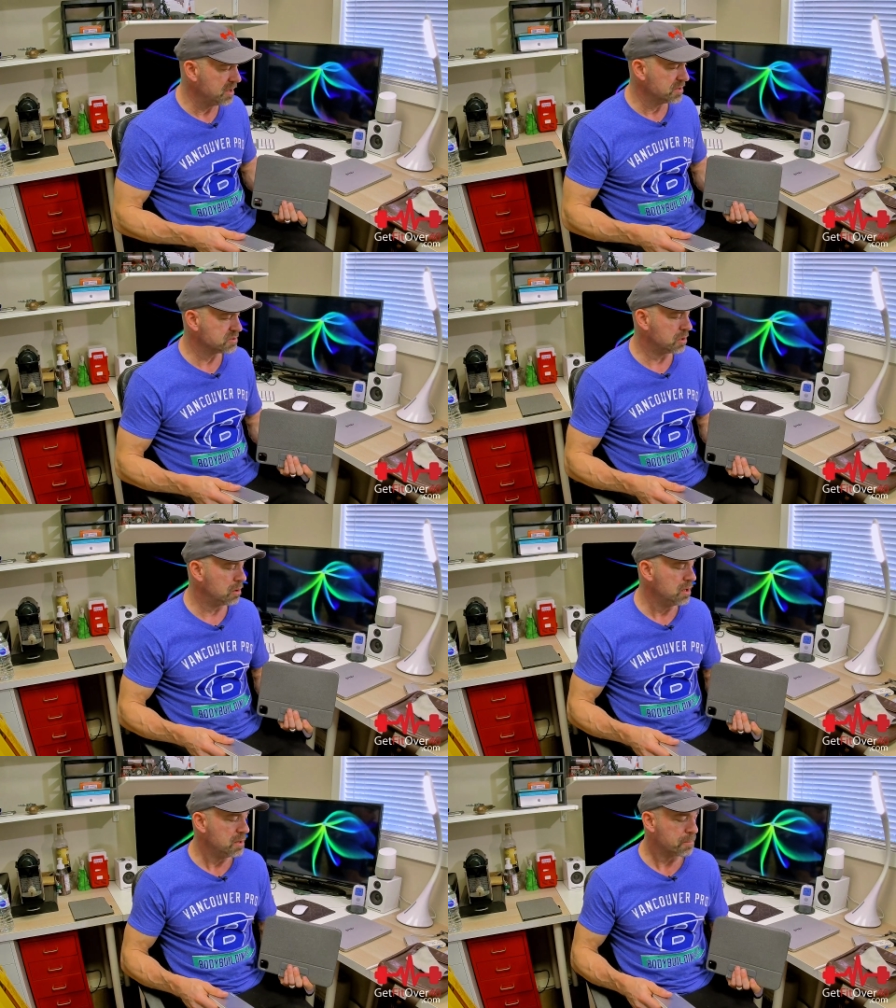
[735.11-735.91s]

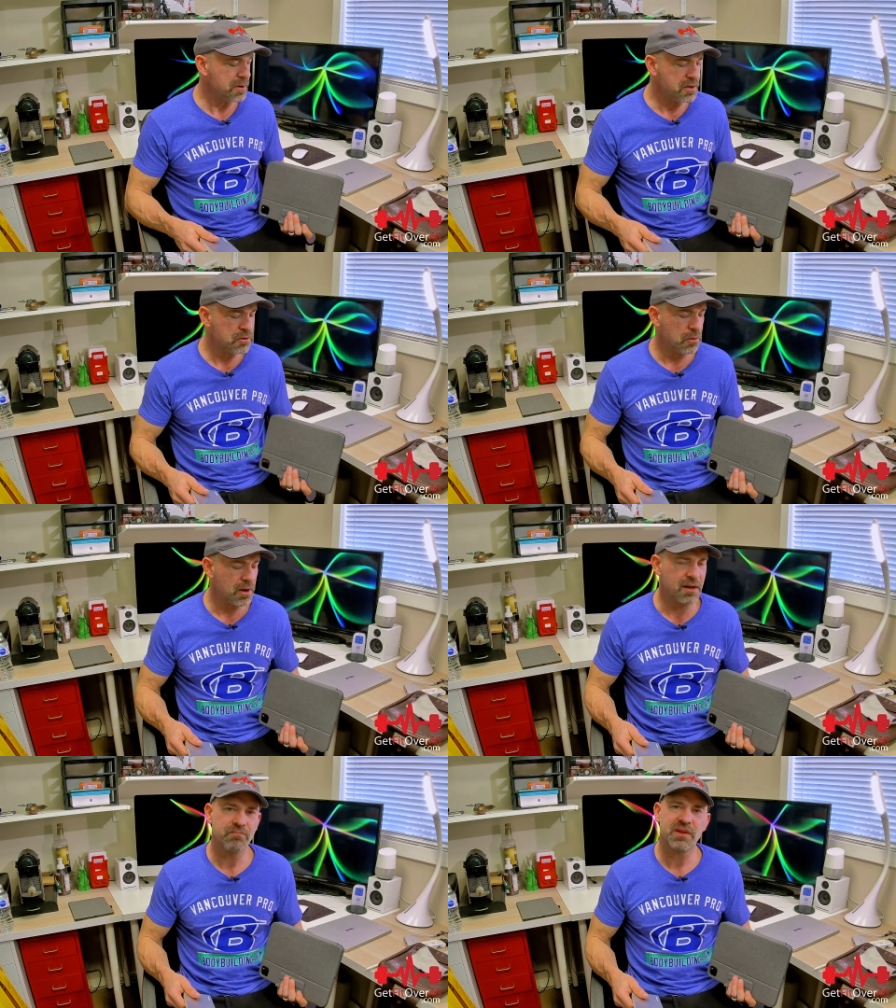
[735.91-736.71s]
So pretty cool.
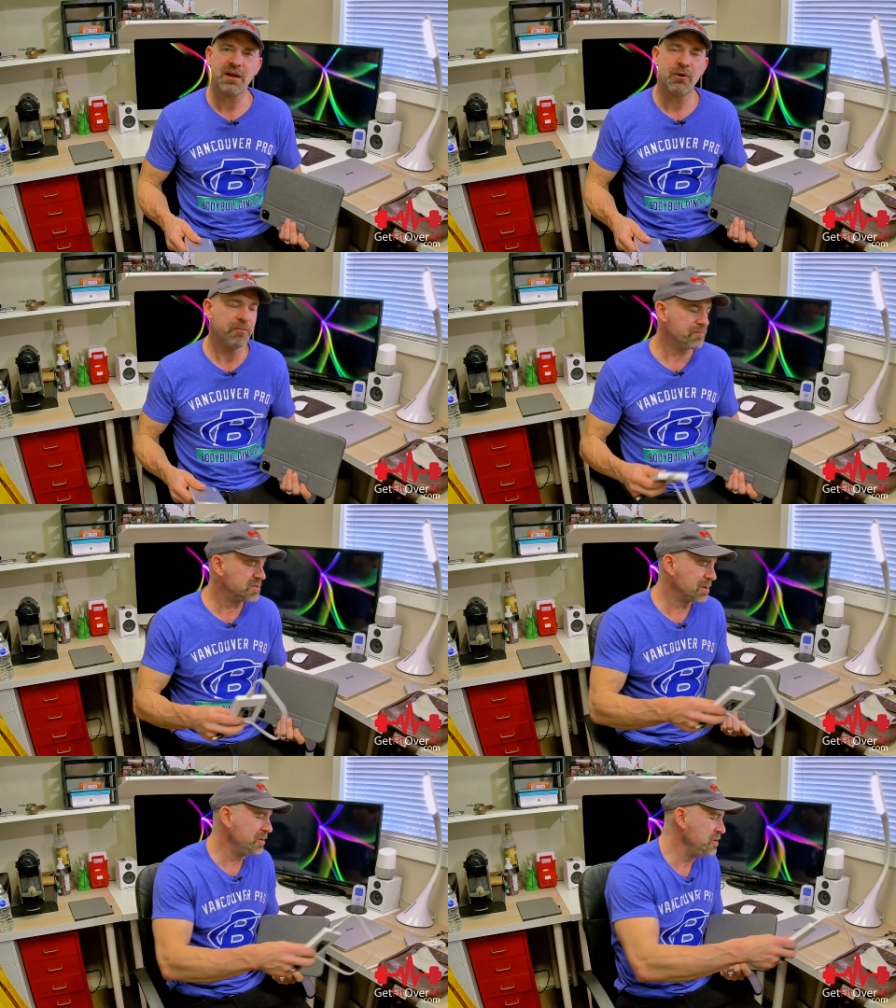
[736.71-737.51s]
I, I hope some